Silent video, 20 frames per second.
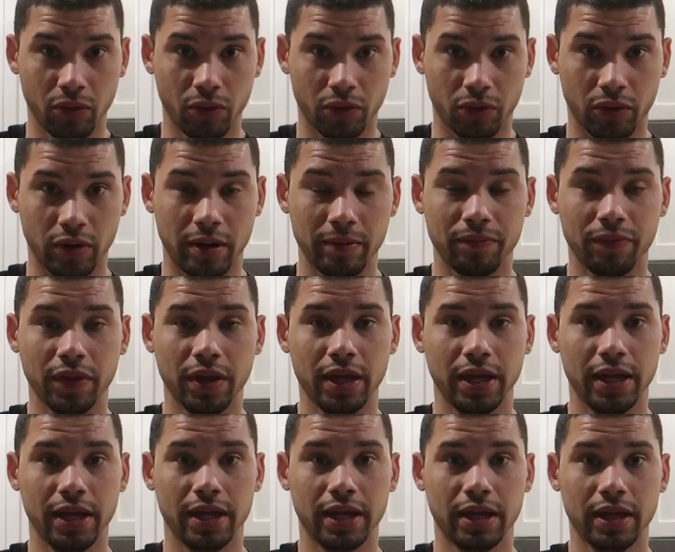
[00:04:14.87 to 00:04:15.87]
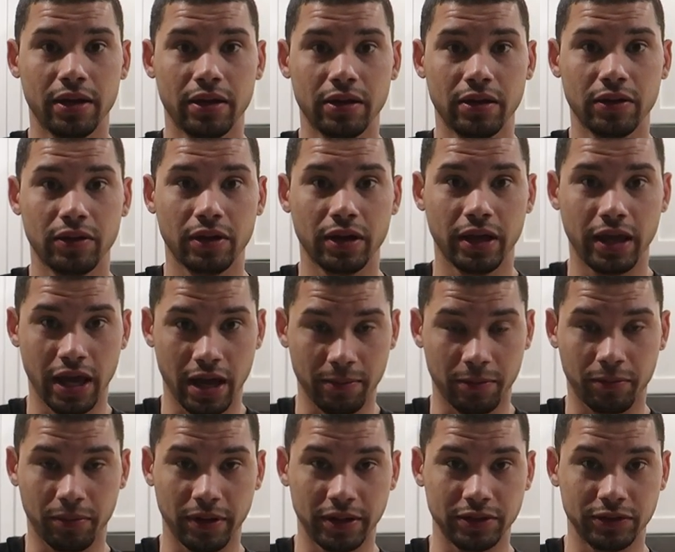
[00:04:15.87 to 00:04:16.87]
order up the
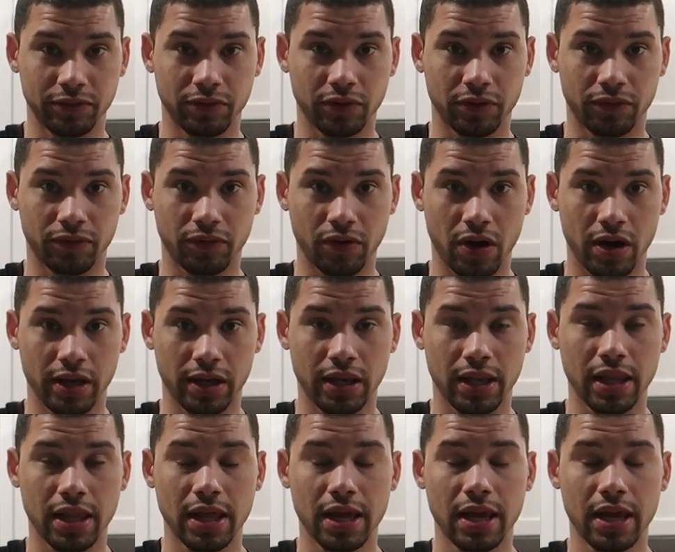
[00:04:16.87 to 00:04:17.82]
camber plates for the front.